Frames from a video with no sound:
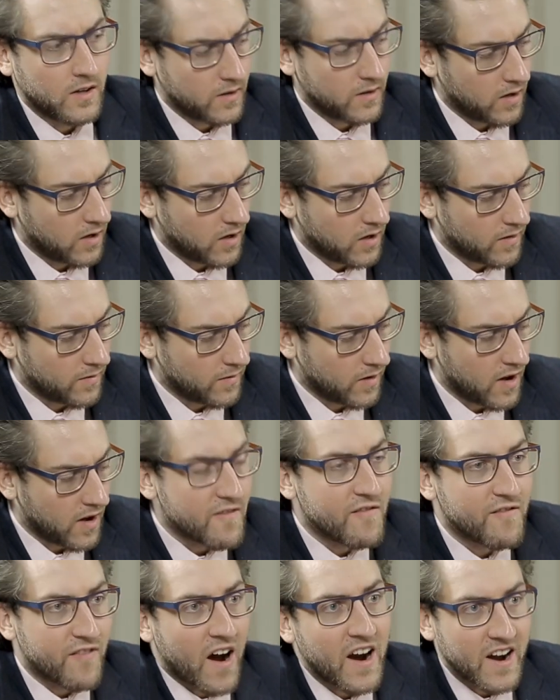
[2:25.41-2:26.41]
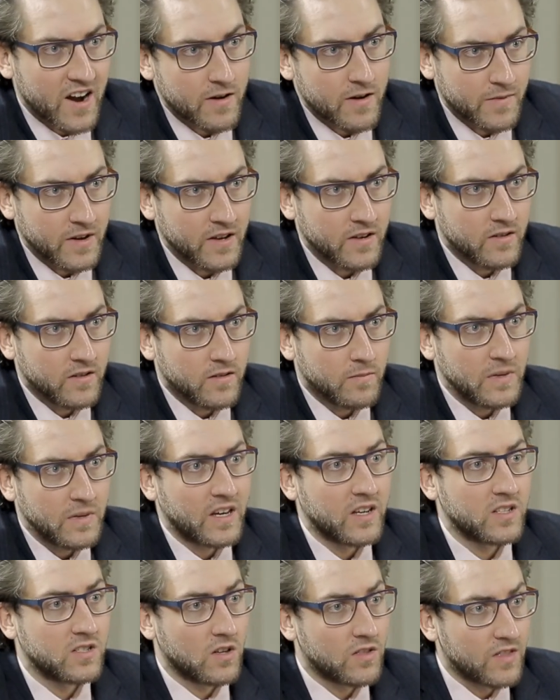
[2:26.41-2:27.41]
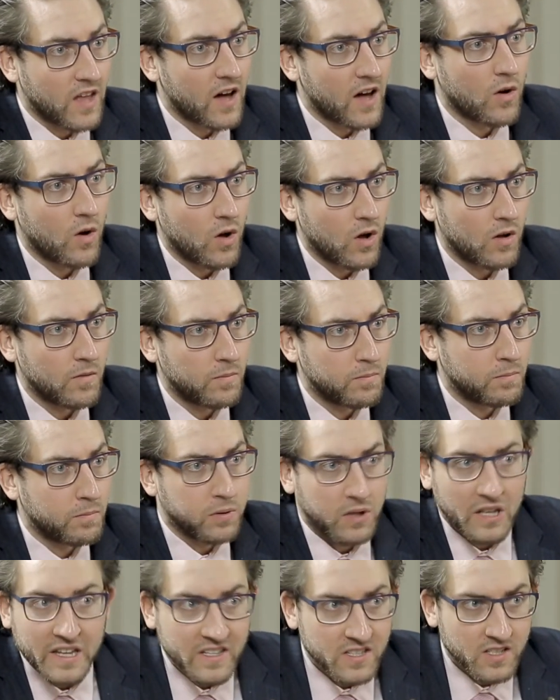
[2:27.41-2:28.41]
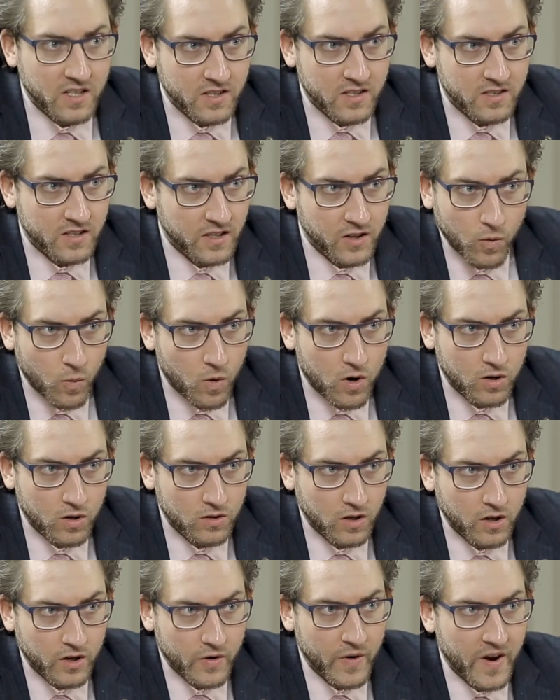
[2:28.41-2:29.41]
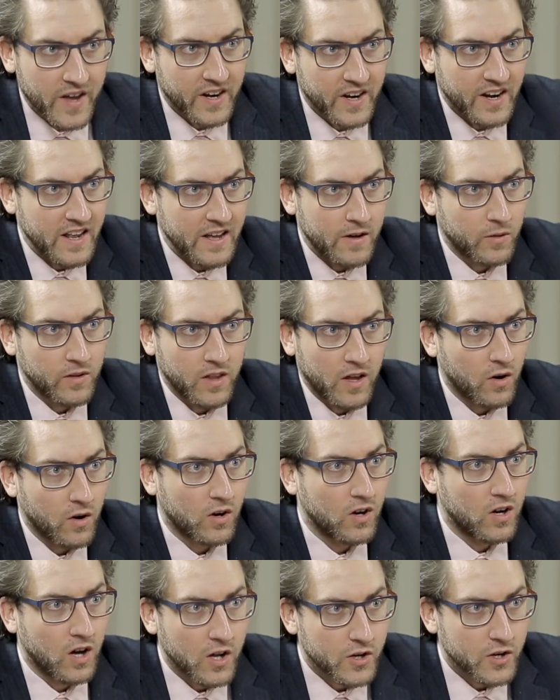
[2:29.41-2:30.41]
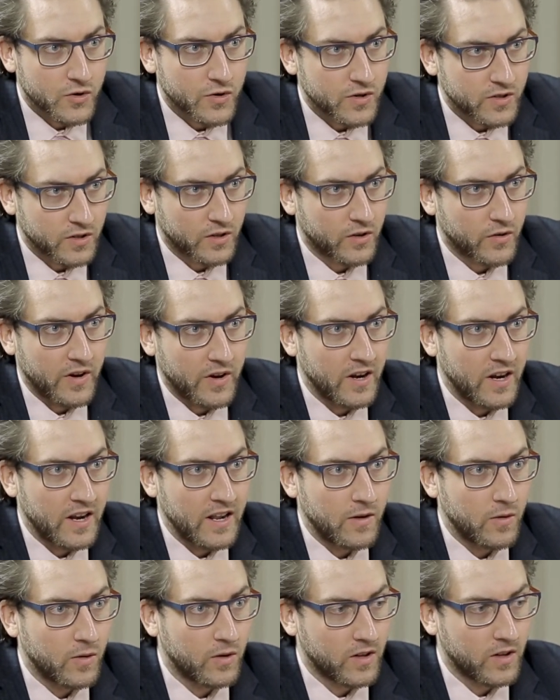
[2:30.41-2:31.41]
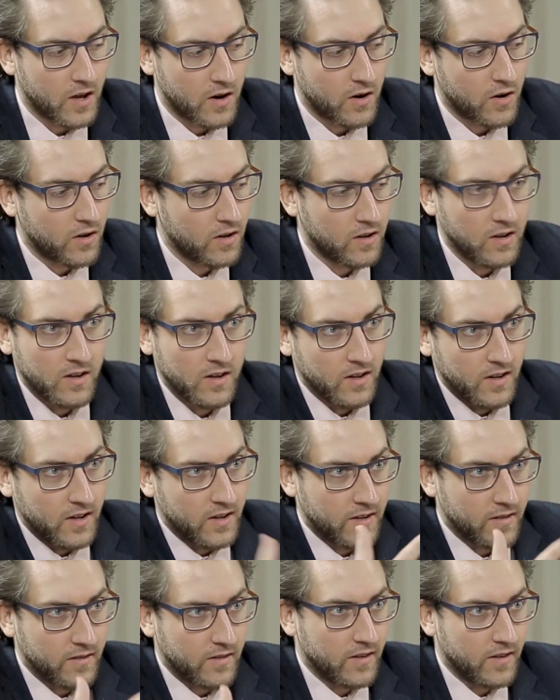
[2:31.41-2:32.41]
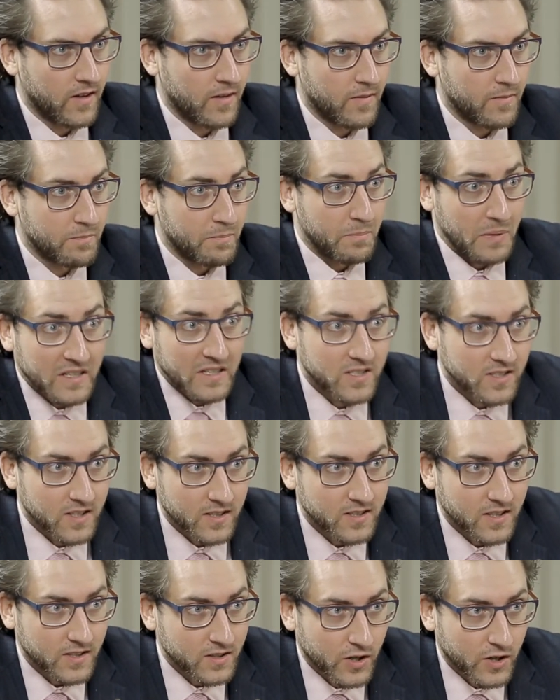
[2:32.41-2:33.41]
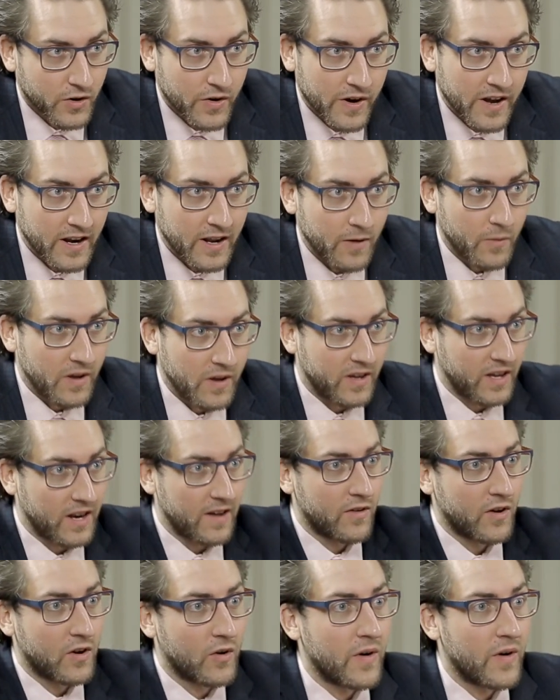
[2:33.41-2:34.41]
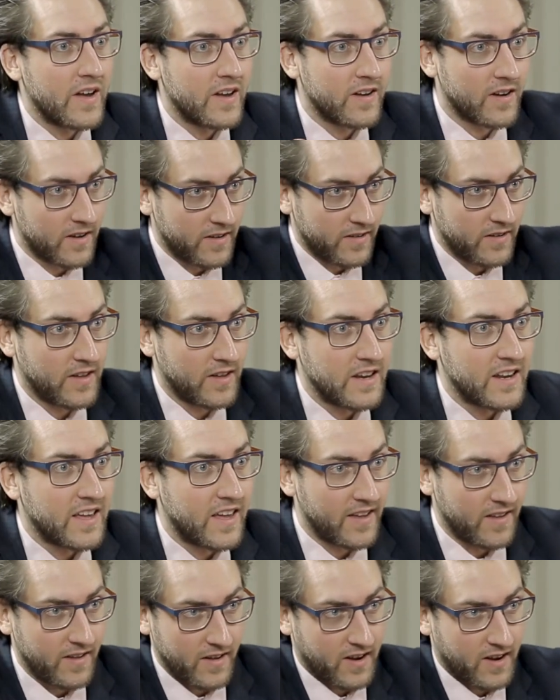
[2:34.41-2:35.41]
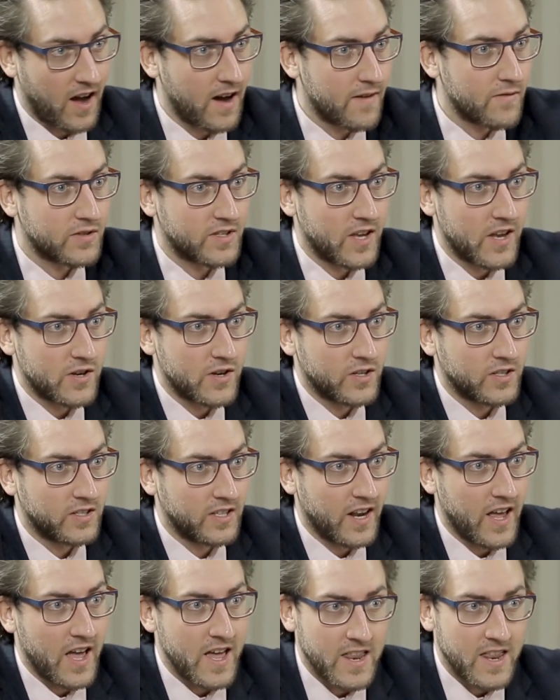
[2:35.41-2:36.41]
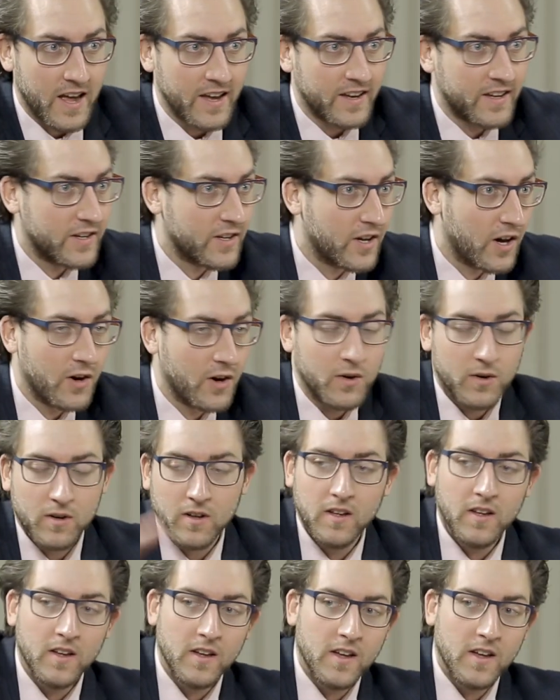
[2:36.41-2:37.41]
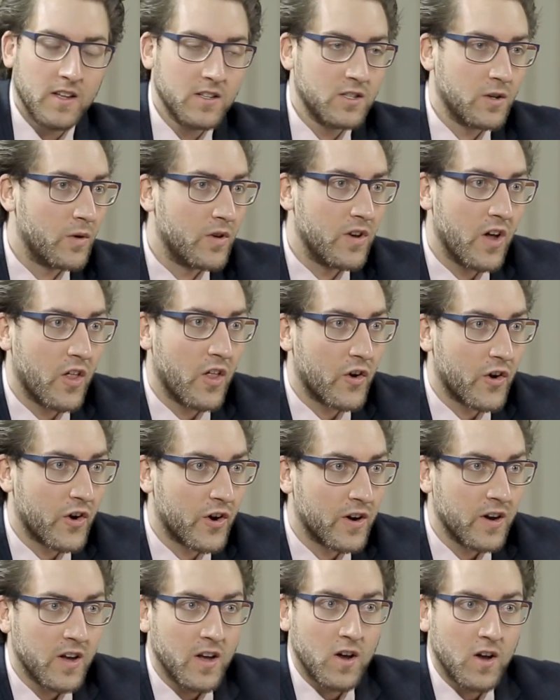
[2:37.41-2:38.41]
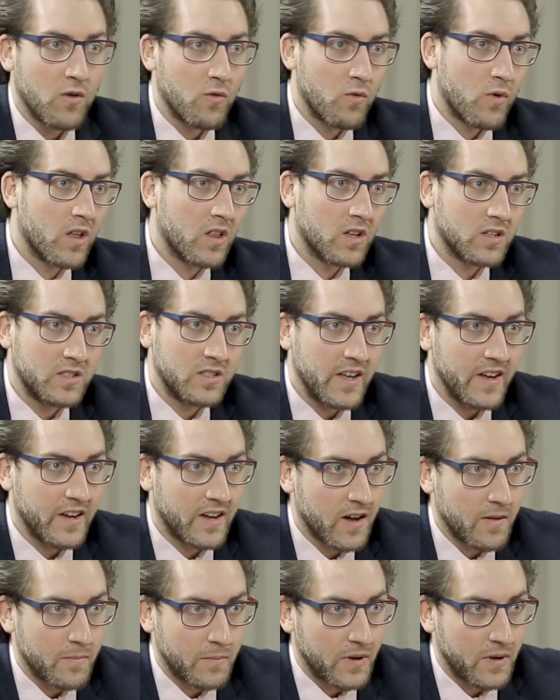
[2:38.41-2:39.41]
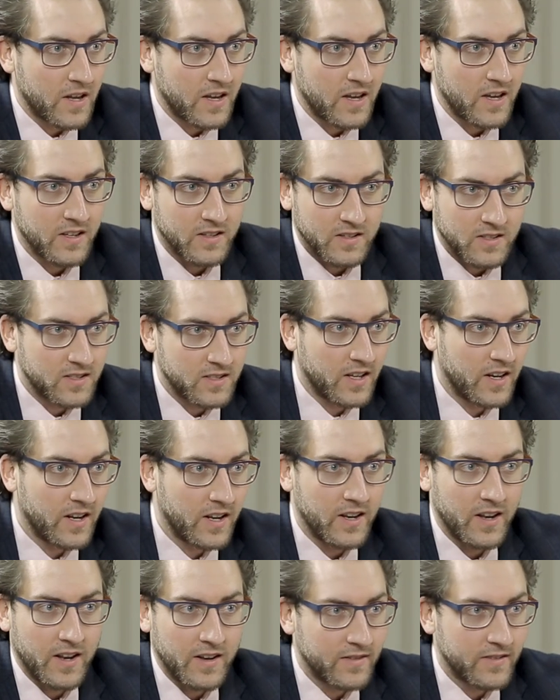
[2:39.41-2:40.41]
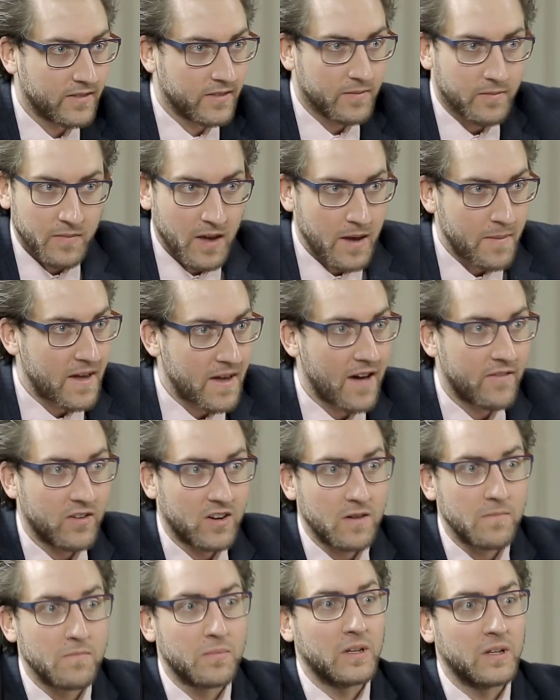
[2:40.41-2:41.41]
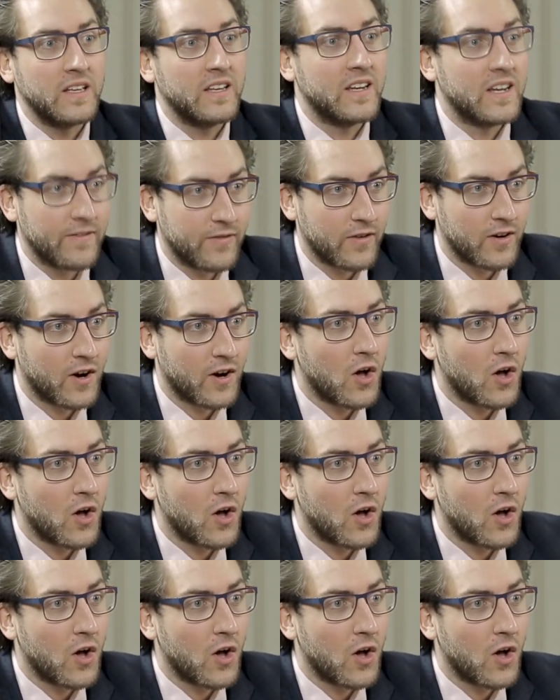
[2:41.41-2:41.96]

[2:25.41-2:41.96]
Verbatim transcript: uh, environment because not all places in the world are created equal. Not all countries are created equal. Not all uh, businesses are created. We could have a great in, a conversation today, and I could go oh, yeah. to another real estate company and sit in and maybe have a completely different